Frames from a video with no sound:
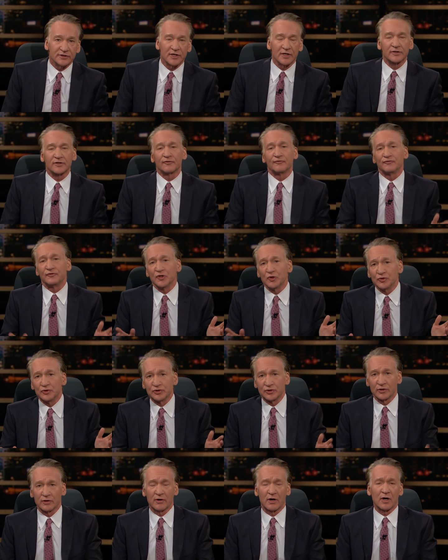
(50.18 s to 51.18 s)
They're the
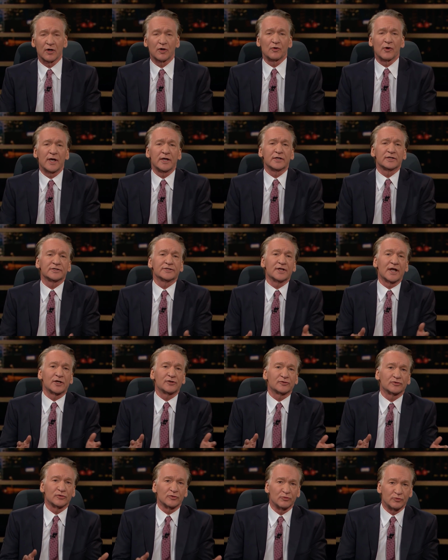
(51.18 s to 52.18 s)
future, our greatest
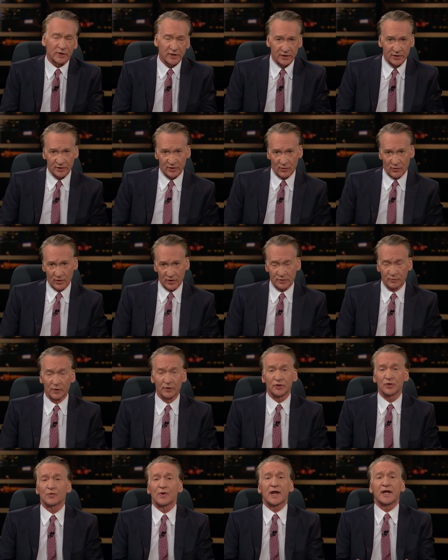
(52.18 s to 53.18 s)
natural resource. We'll
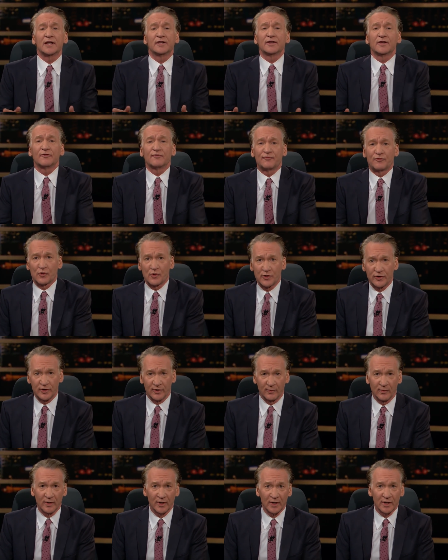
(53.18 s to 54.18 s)
do anything for
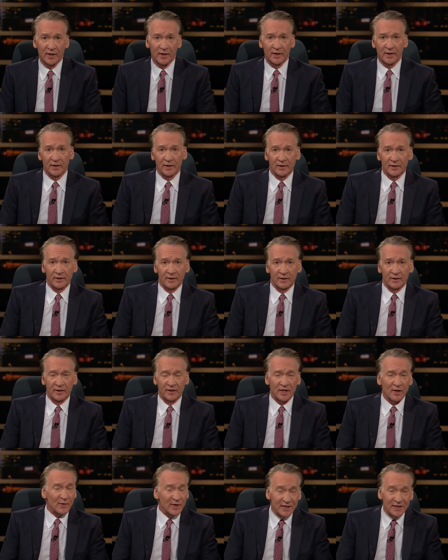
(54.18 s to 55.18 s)
them.
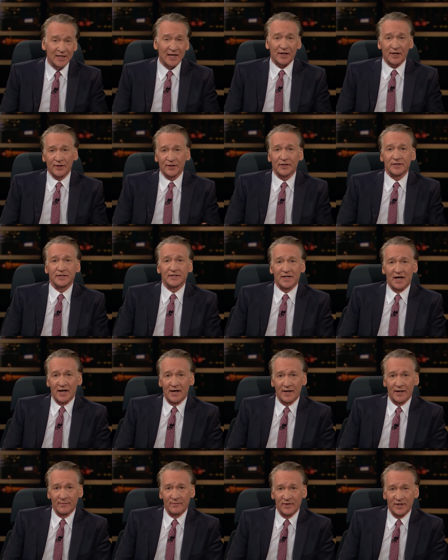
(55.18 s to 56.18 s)
And then we nickel and
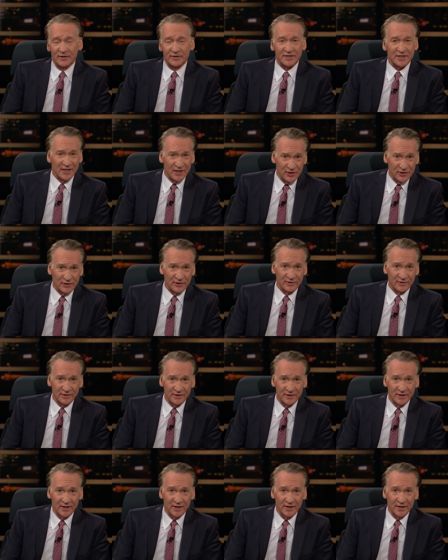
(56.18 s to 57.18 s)
dime their
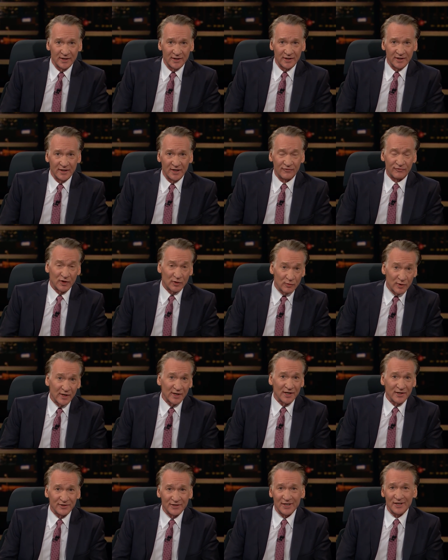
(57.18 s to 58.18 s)
teachers. If we
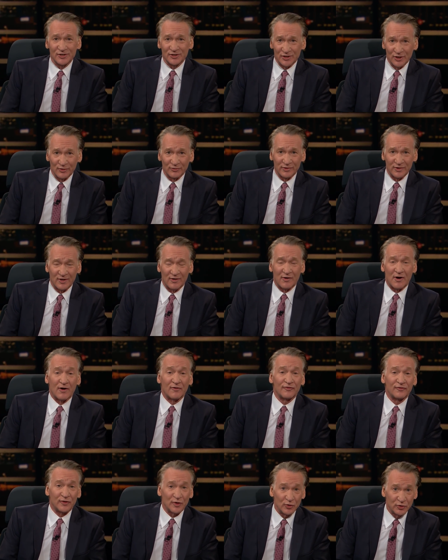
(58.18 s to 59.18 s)
really think children are our
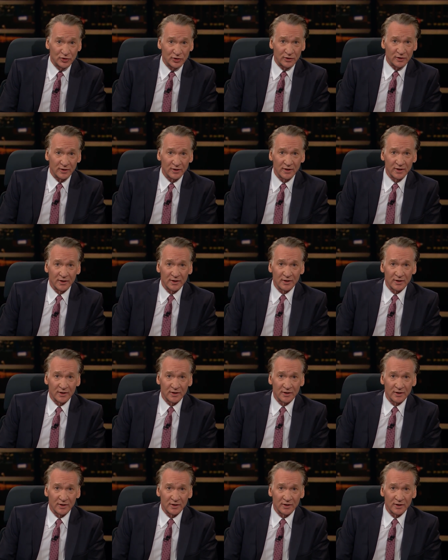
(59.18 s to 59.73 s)
future,